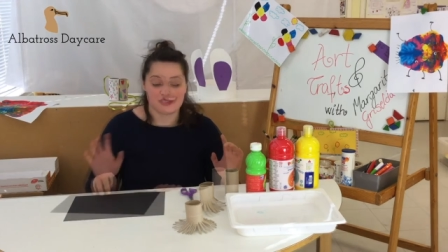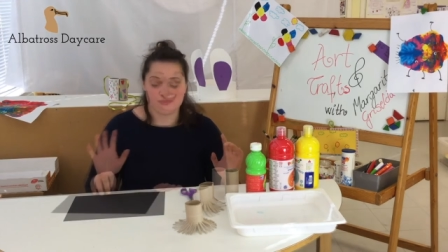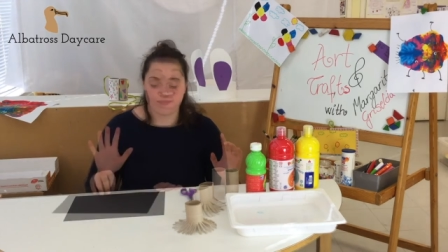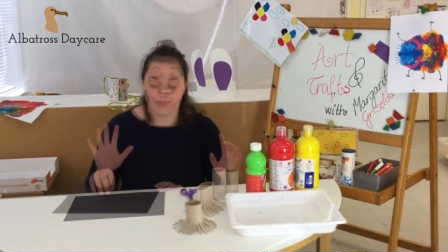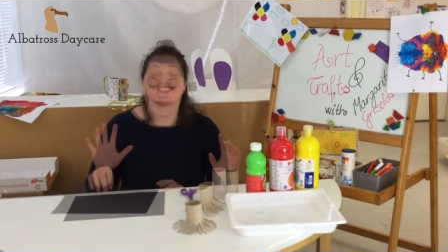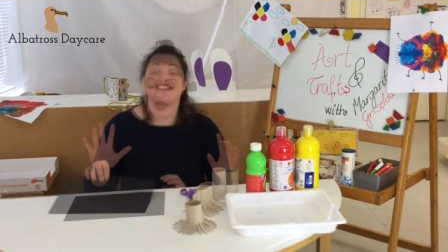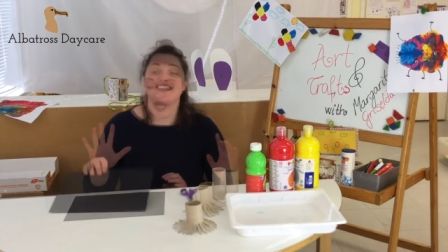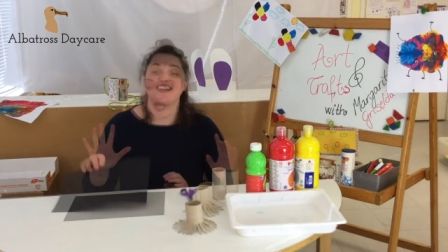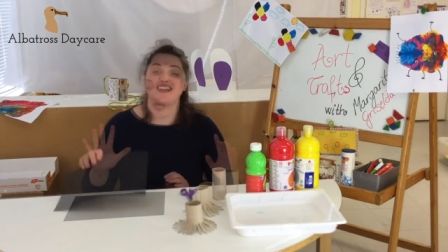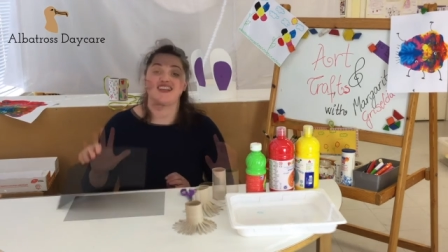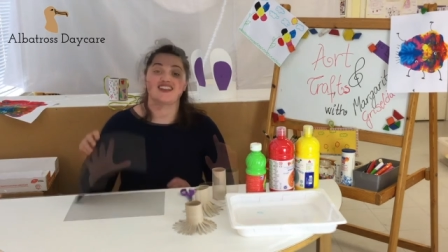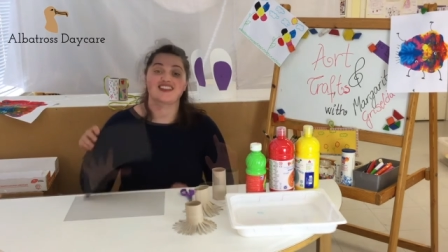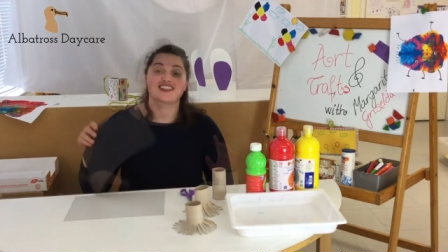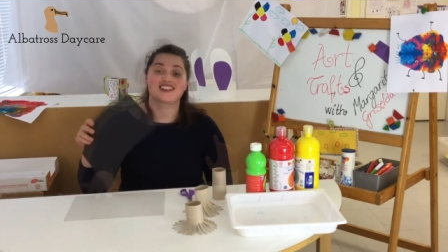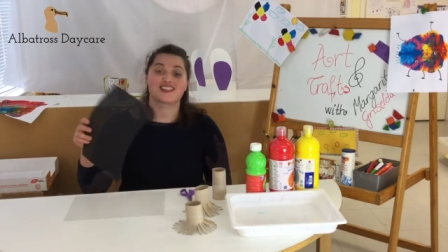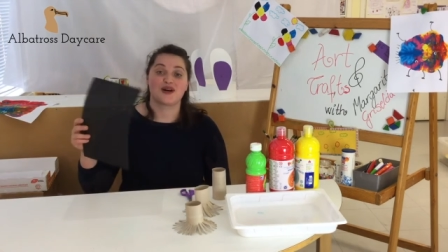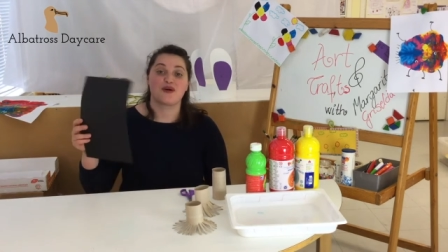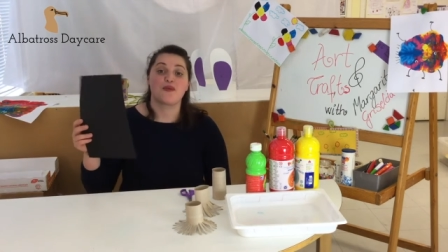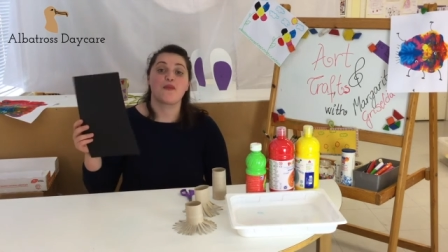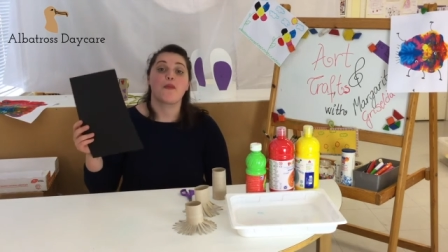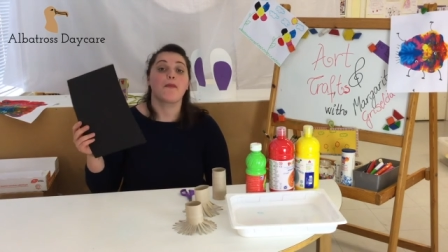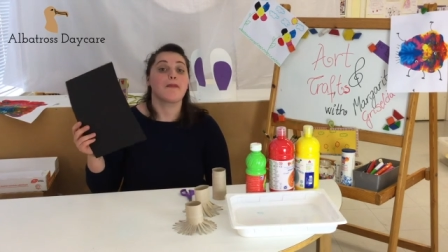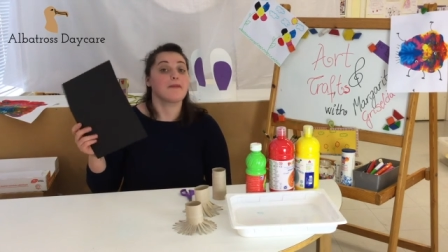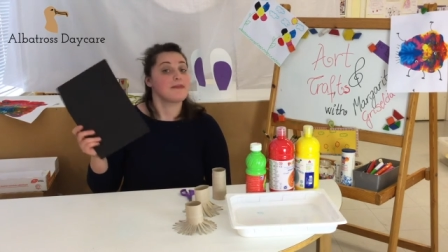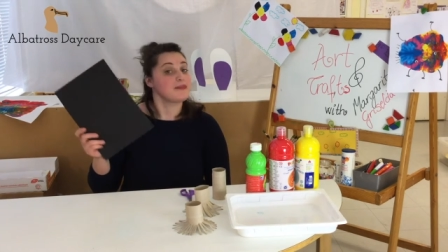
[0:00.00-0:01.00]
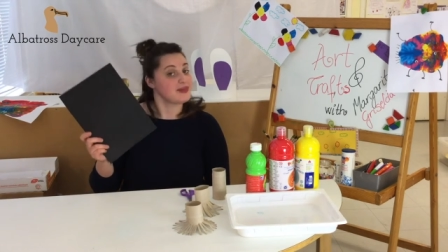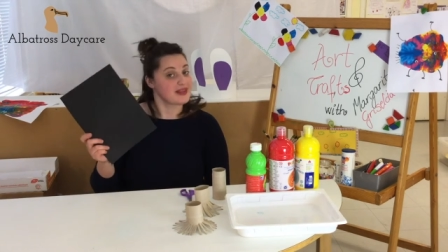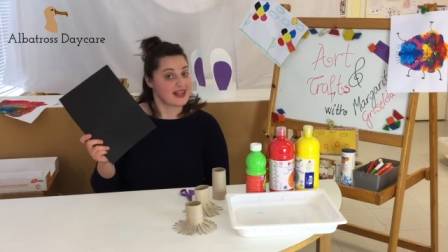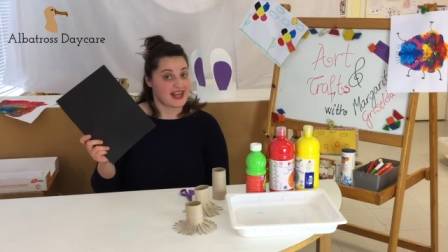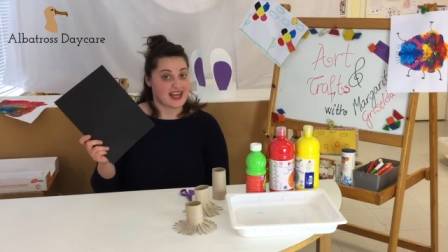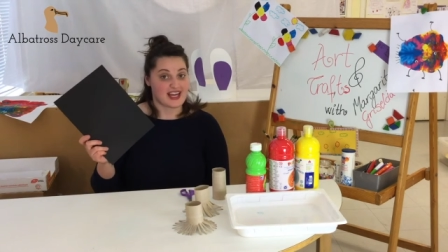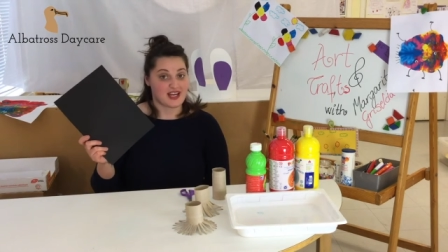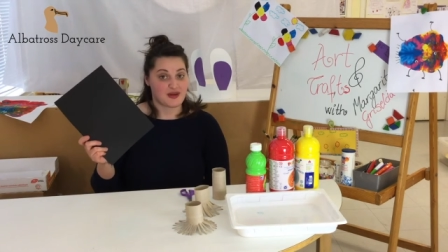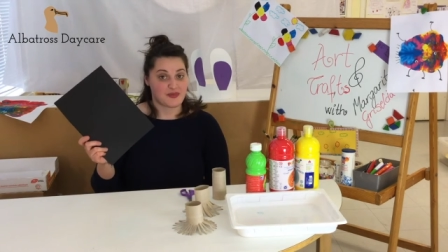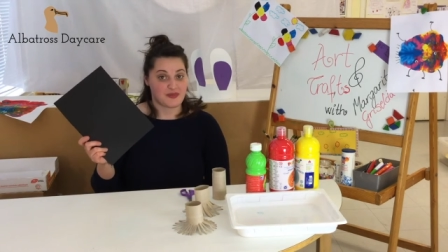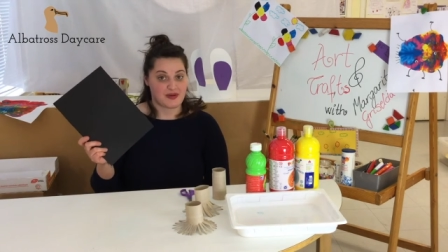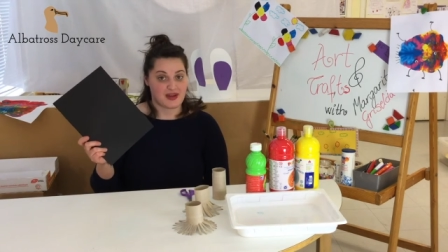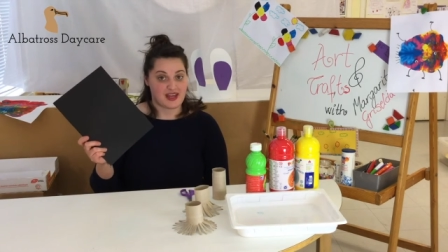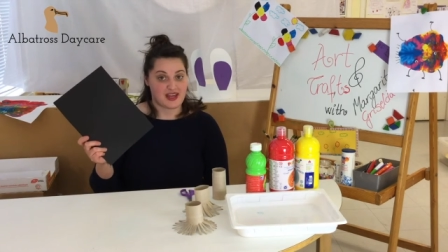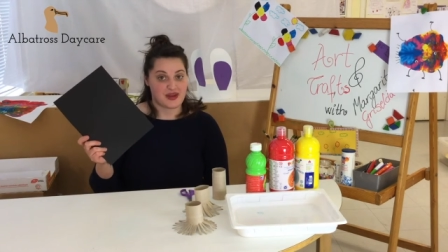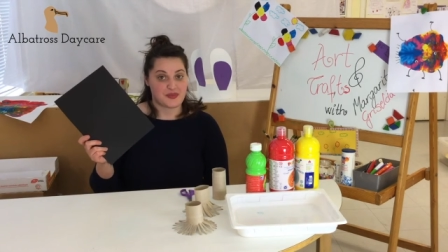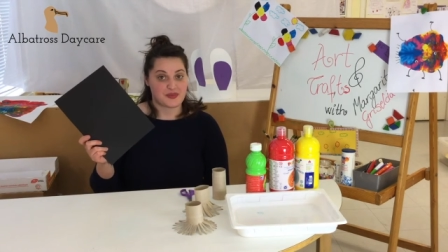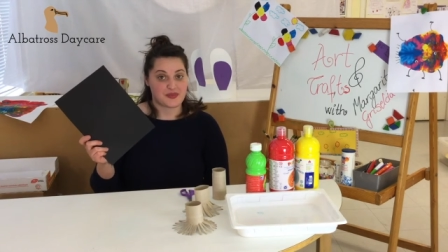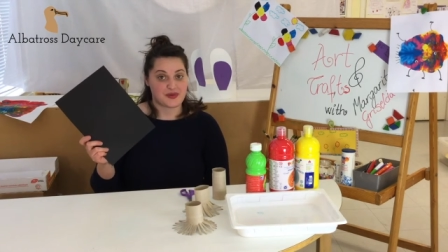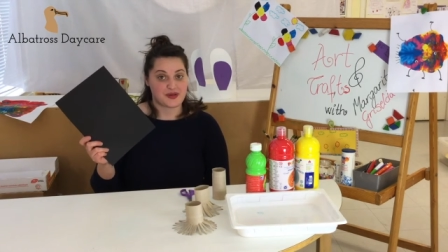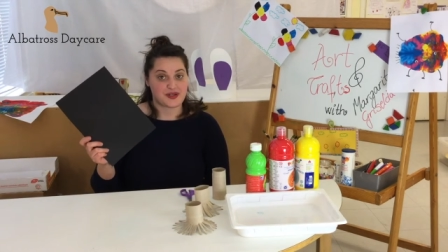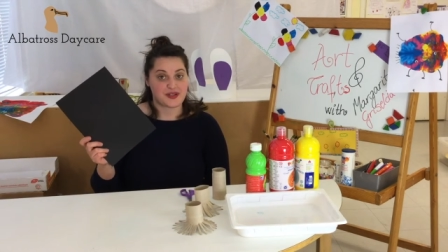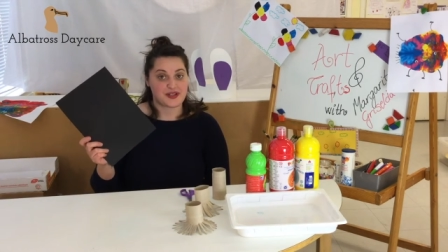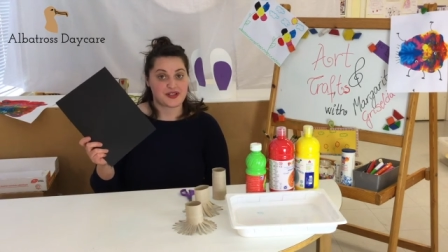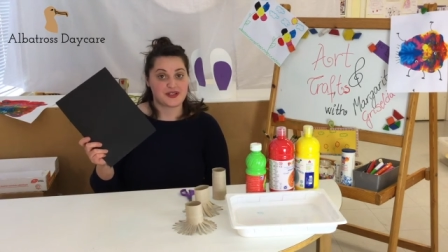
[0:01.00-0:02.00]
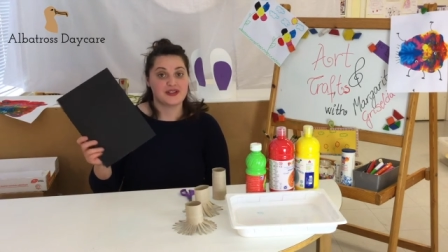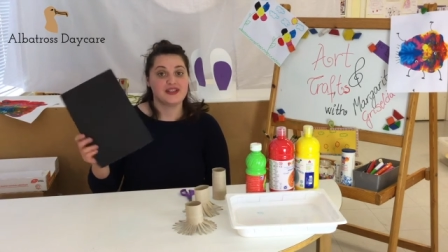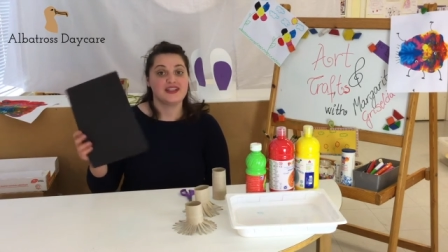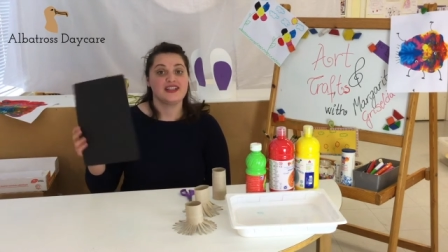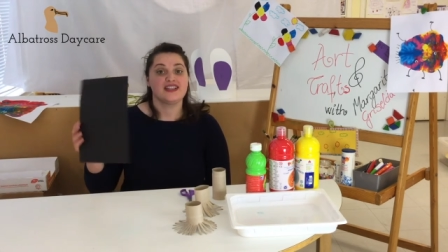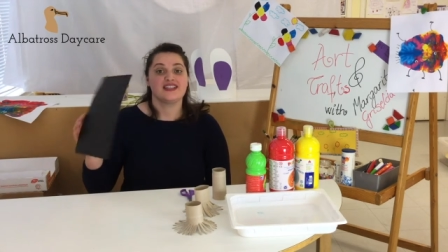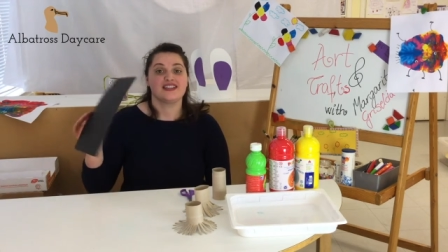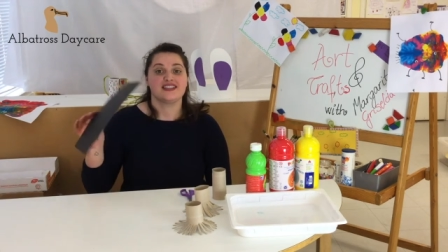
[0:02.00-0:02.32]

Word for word: You need some black paper,